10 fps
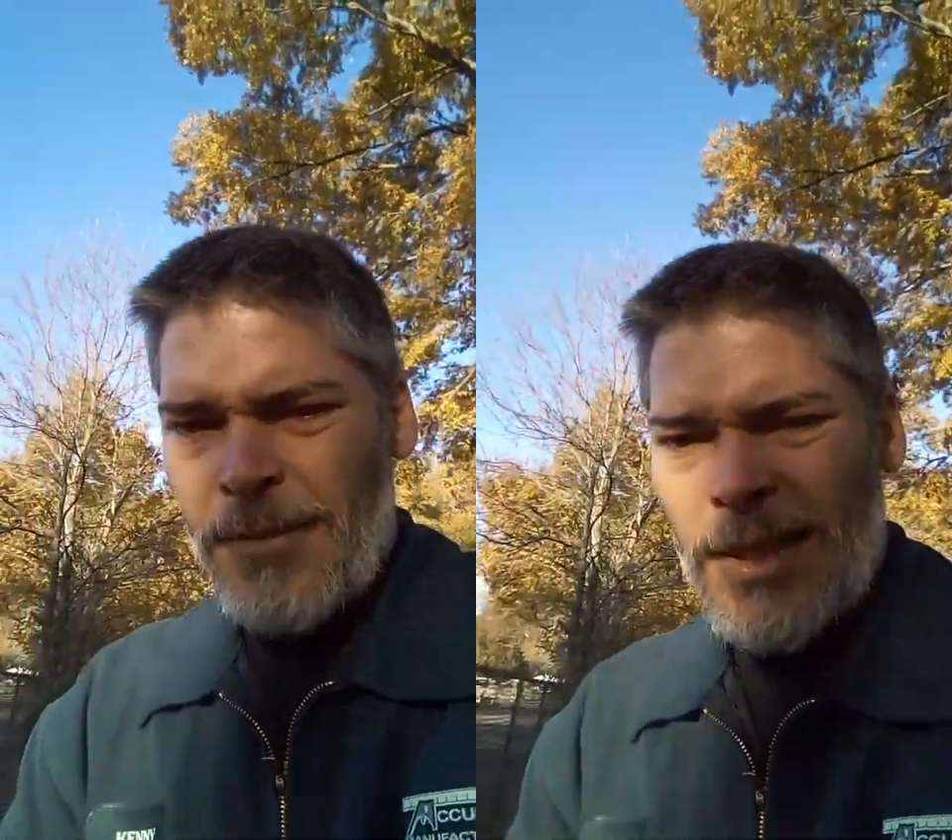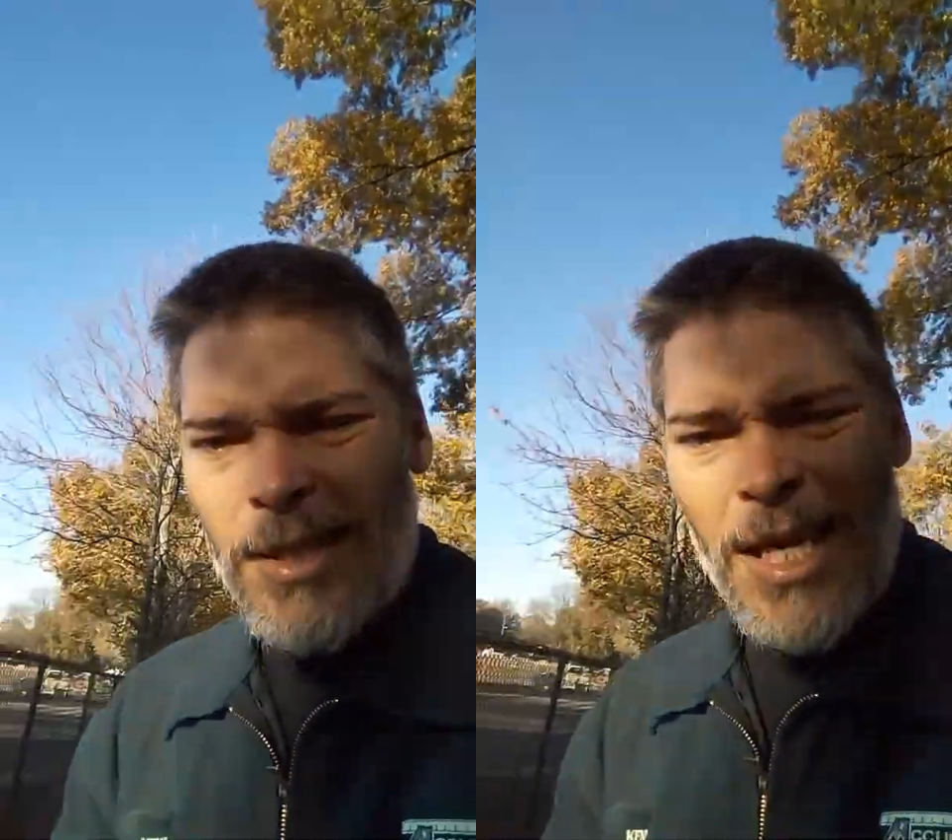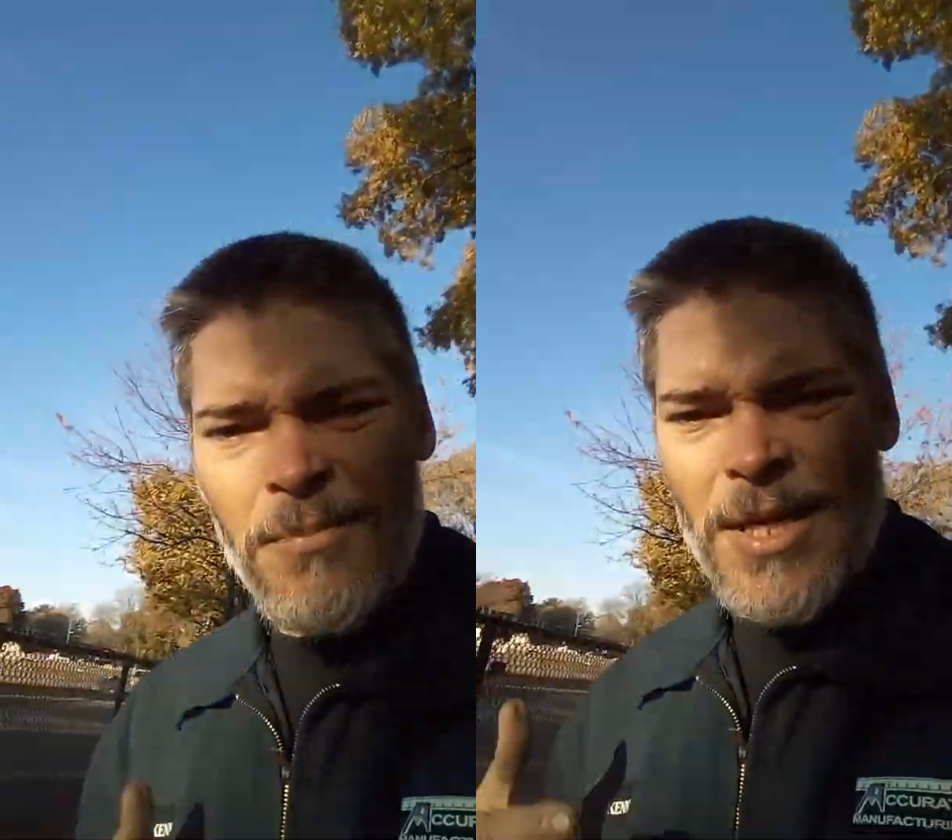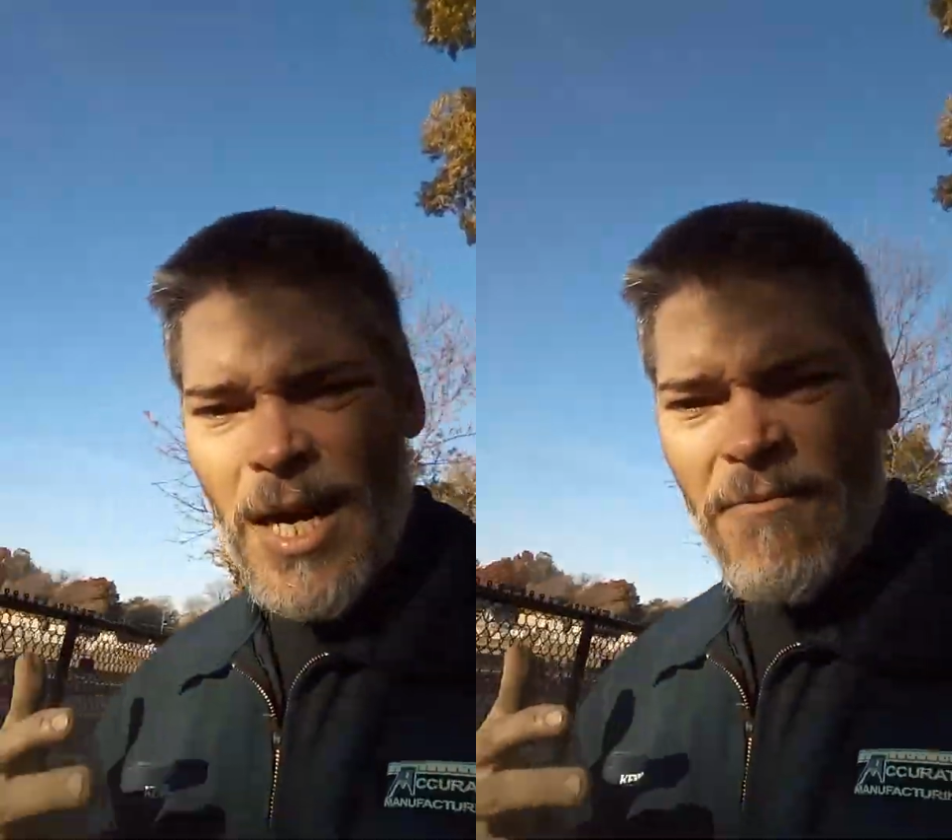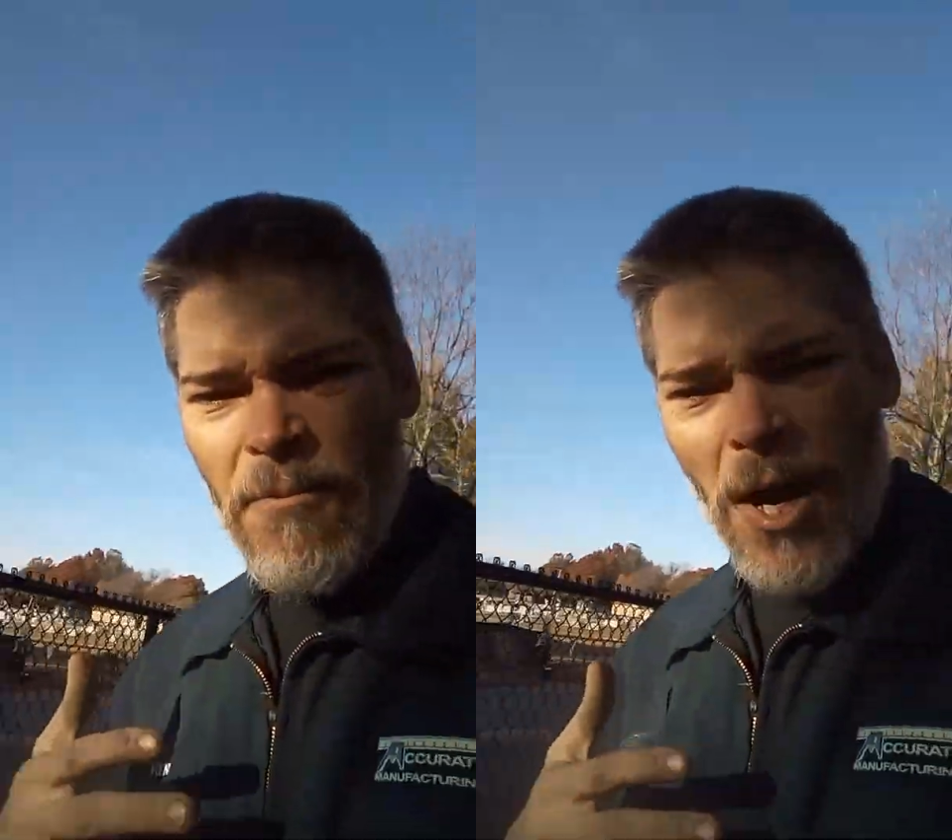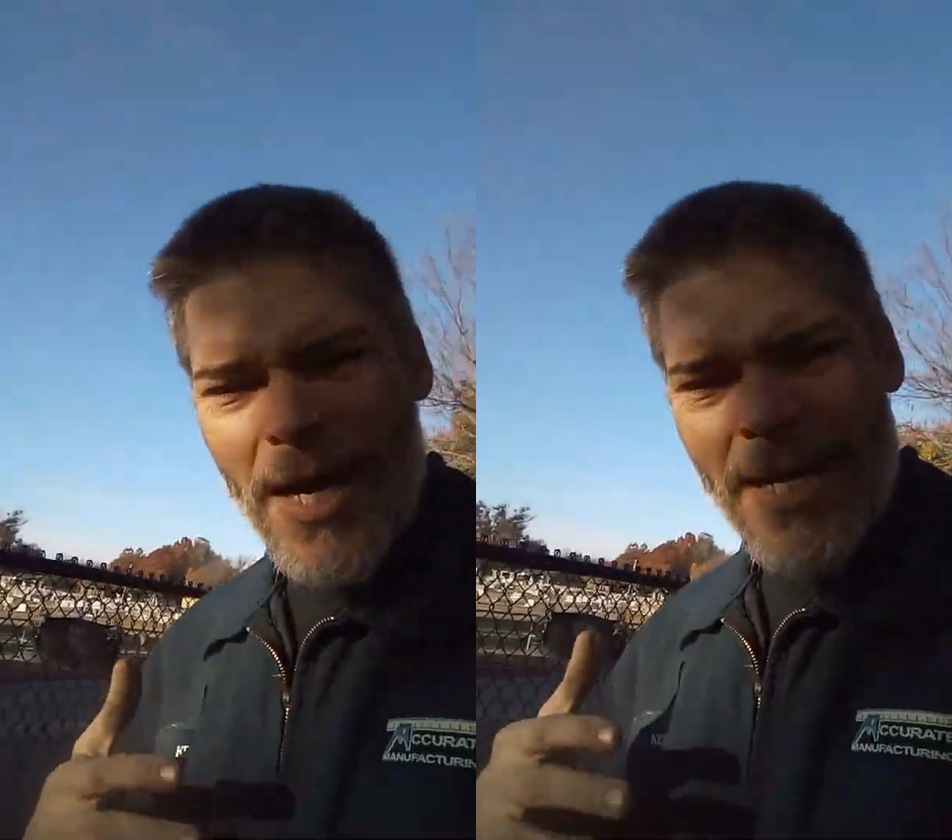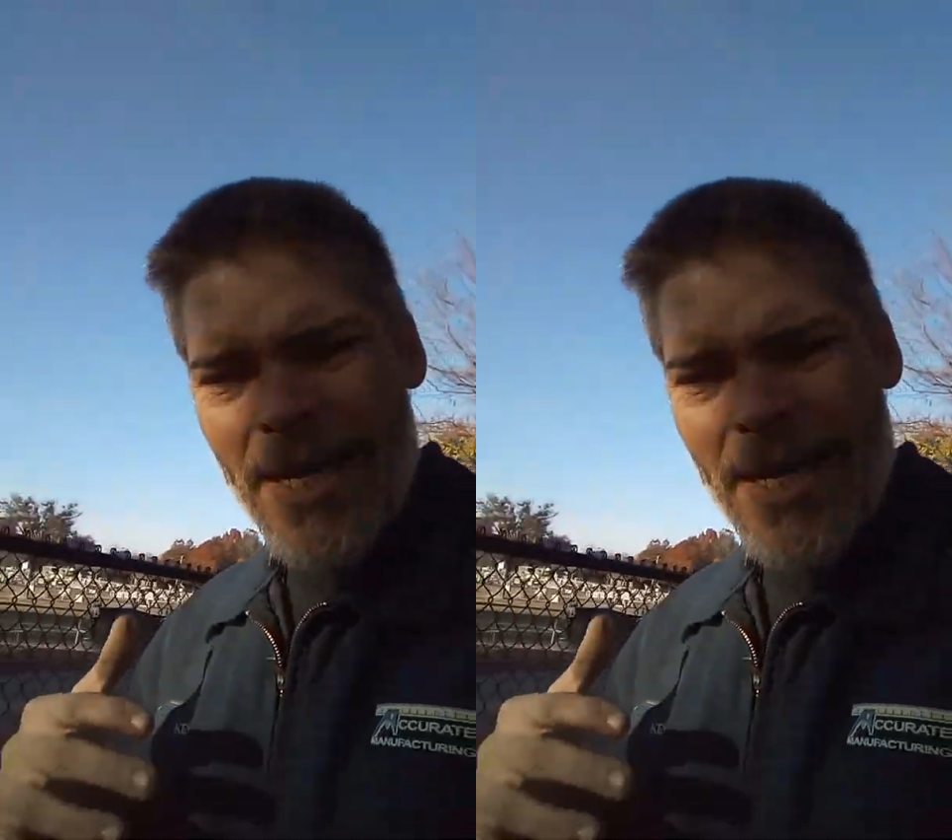That's something I afraid